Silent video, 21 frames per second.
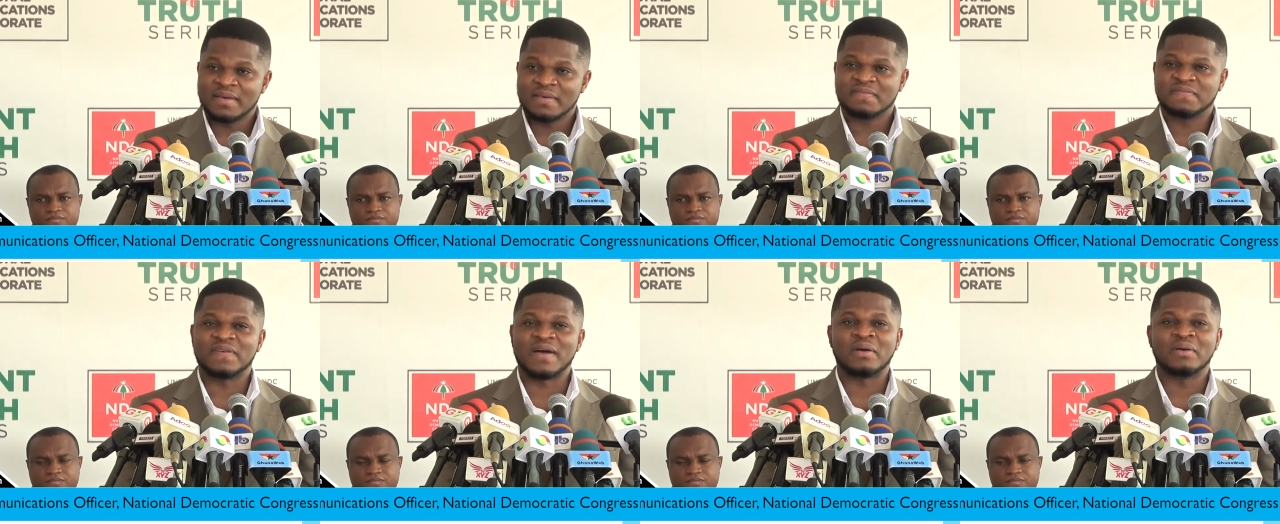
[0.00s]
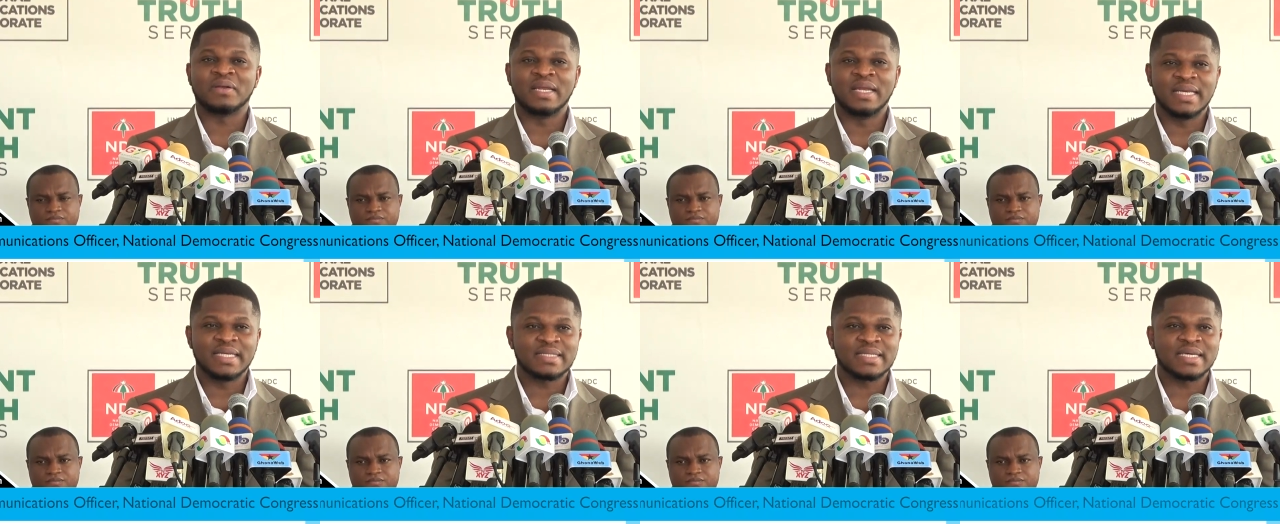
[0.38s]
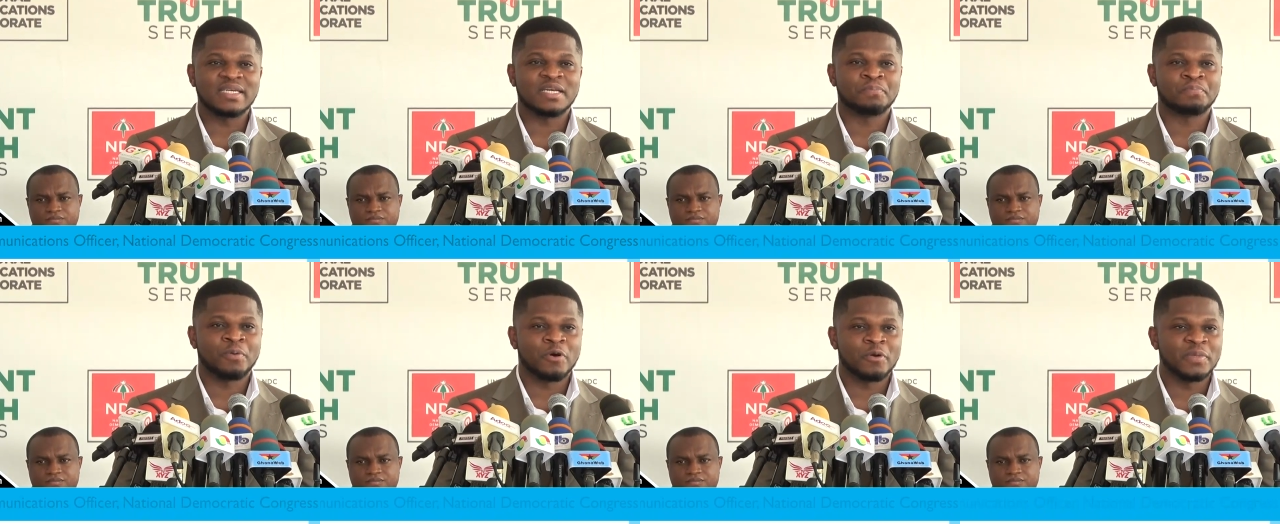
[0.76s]
Speaker 1: violated
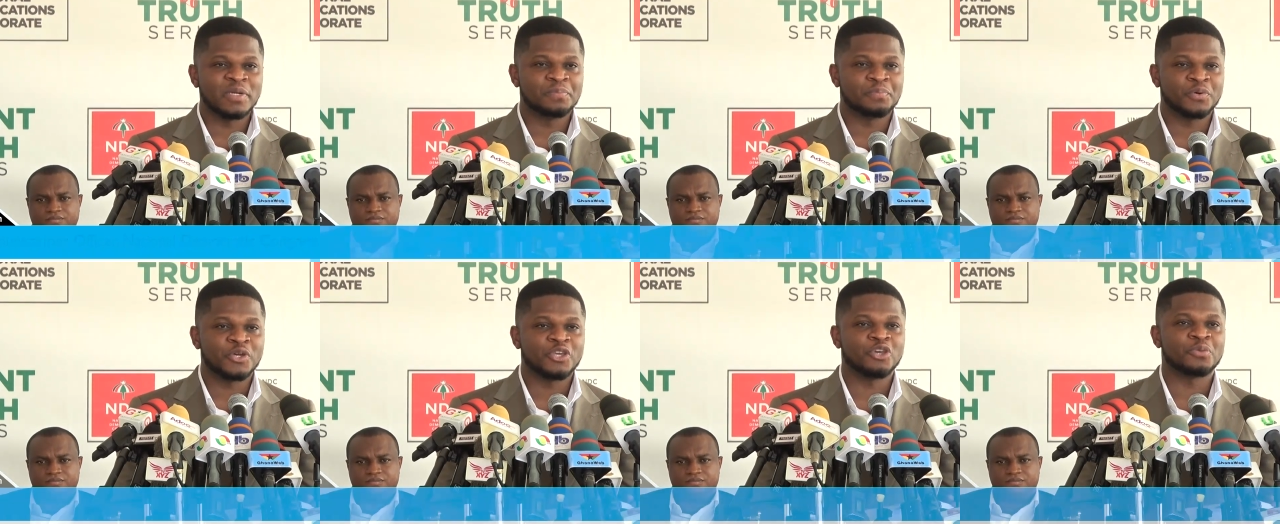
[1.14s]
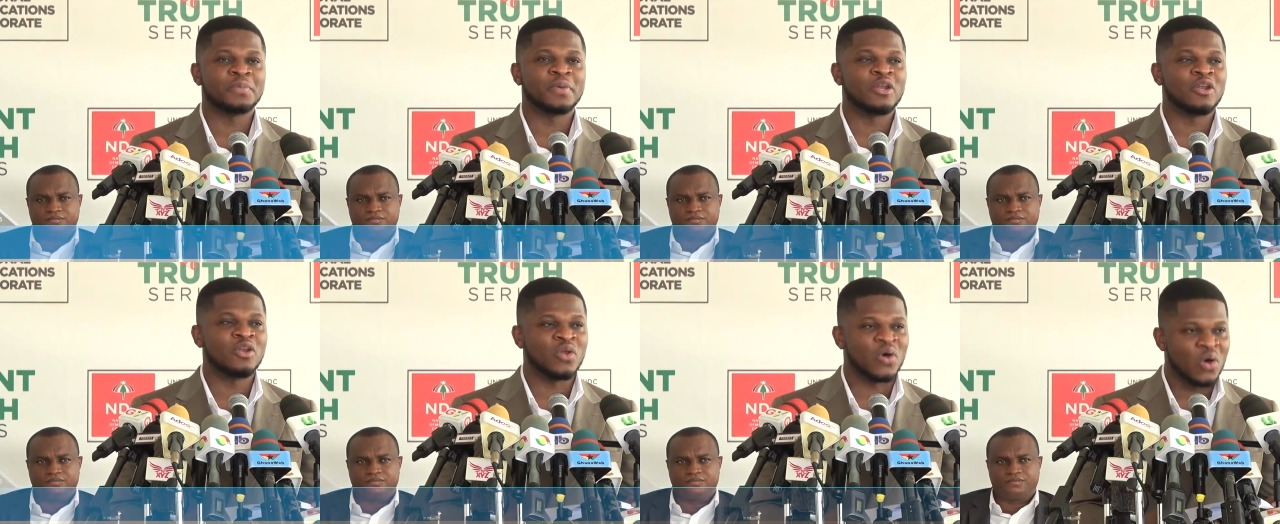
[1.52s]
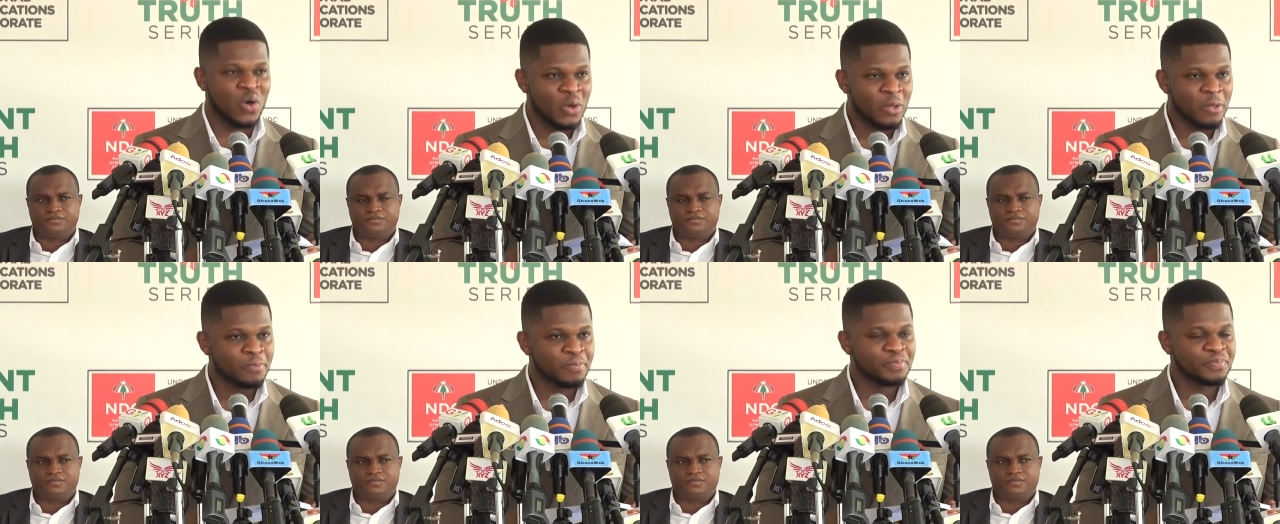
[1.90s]
the Public Procurement
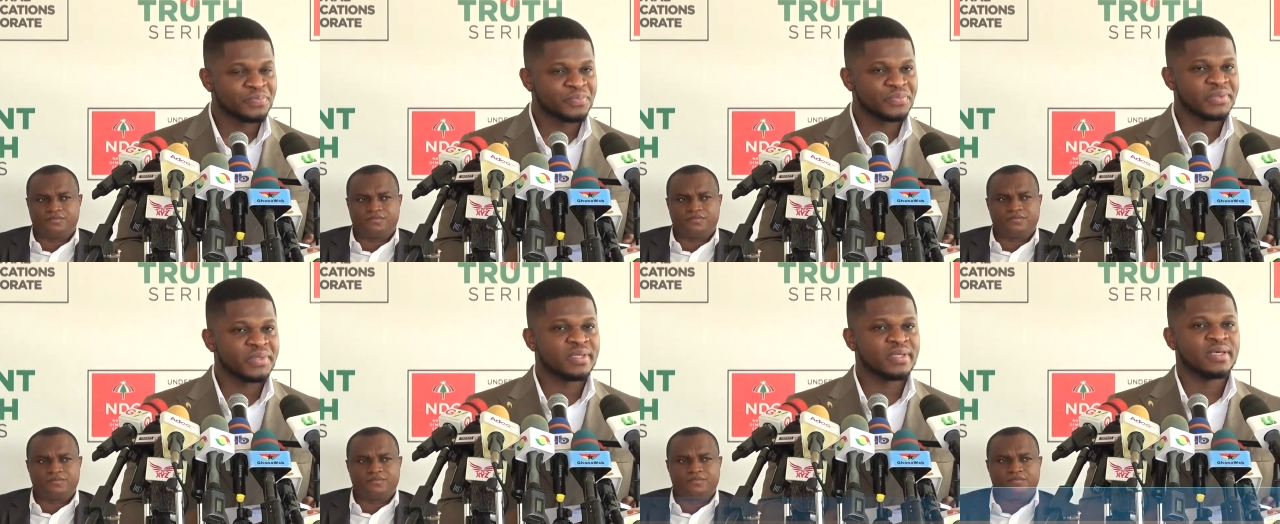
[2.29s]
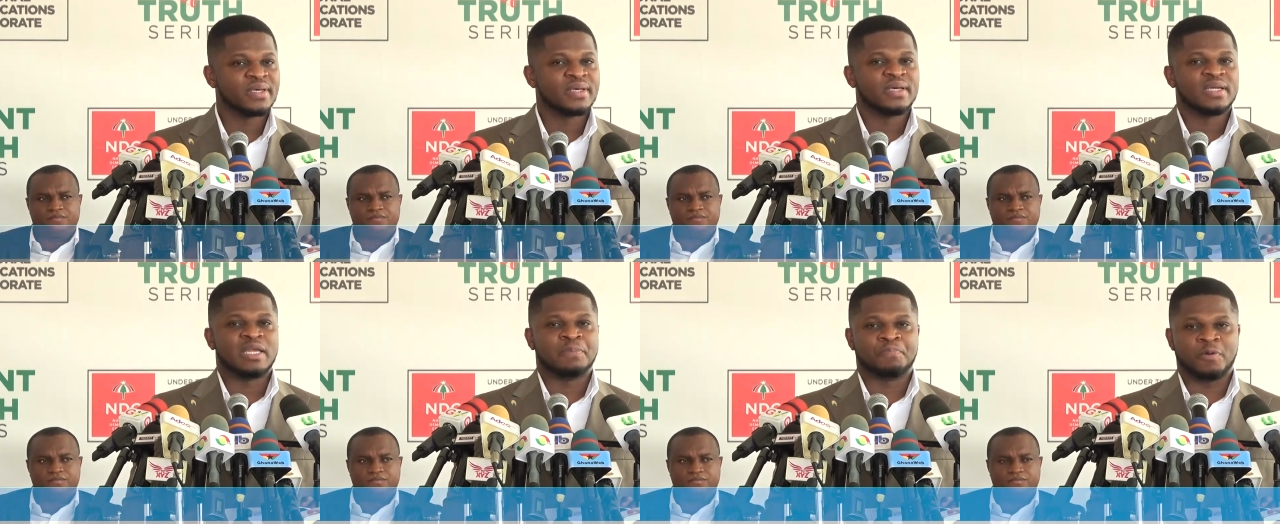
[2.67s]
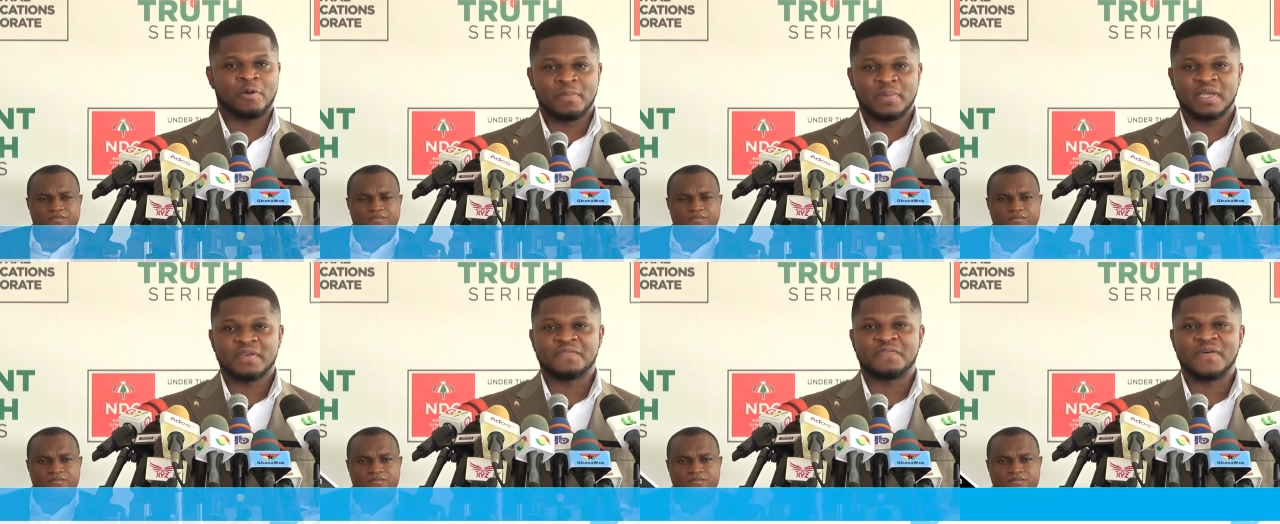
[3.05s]
Law, the
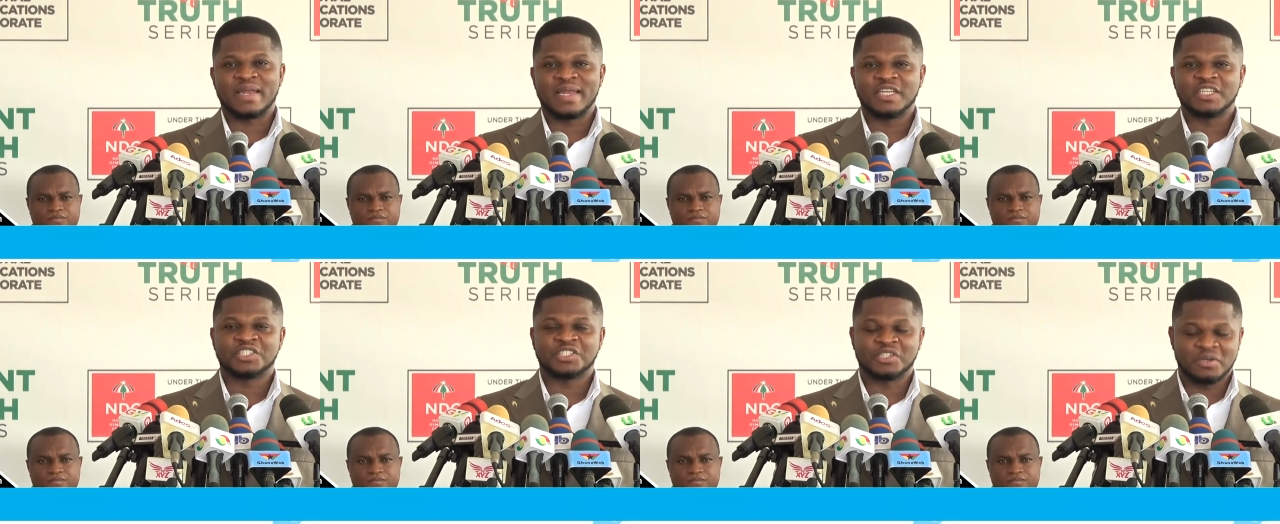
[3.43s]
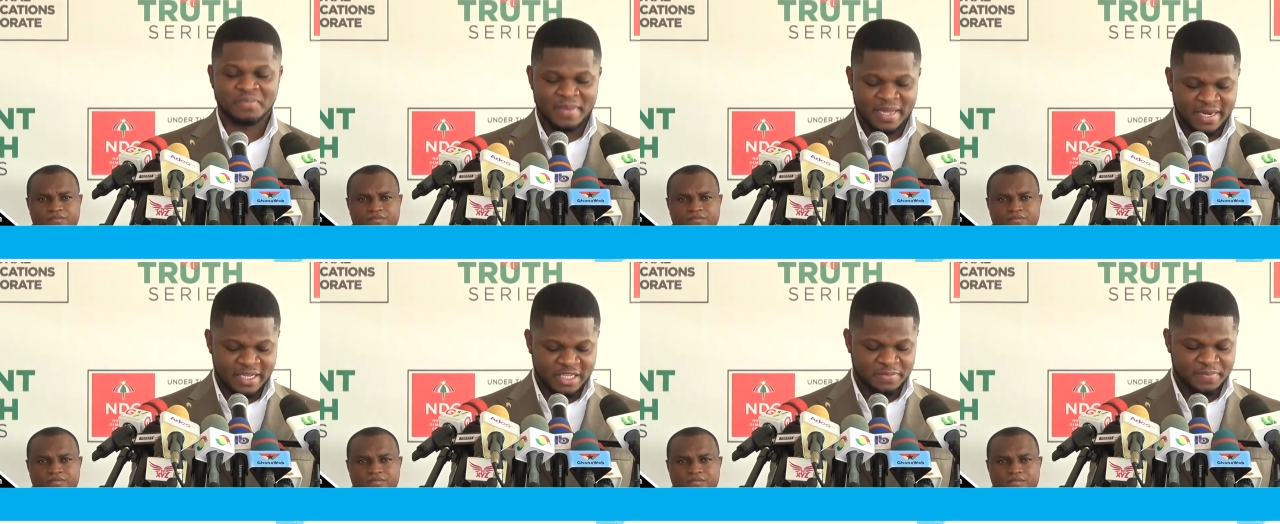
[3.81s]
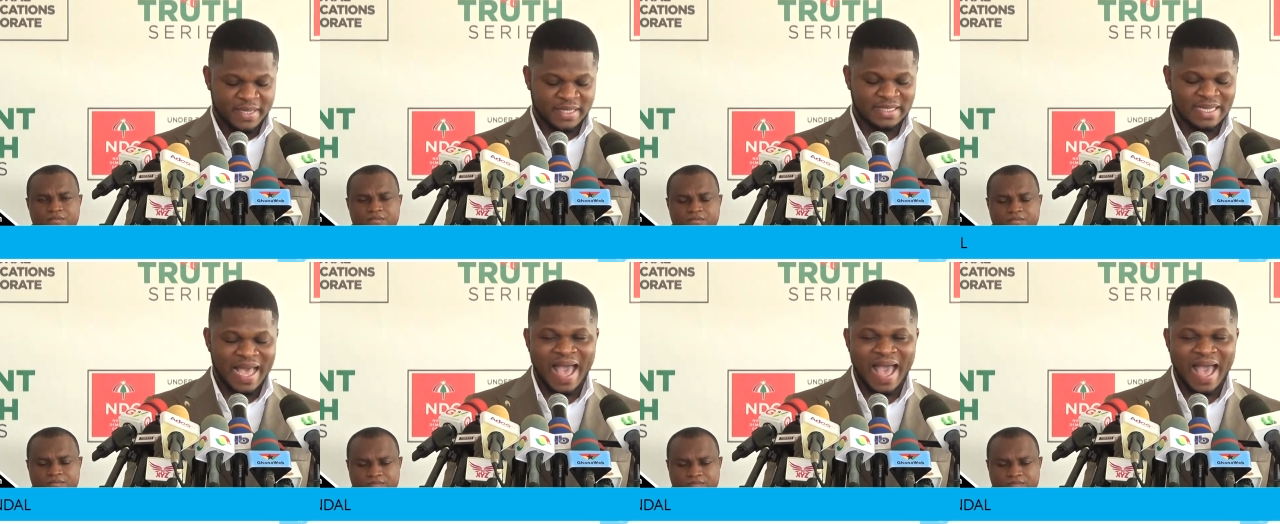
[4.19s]
Public Financial Management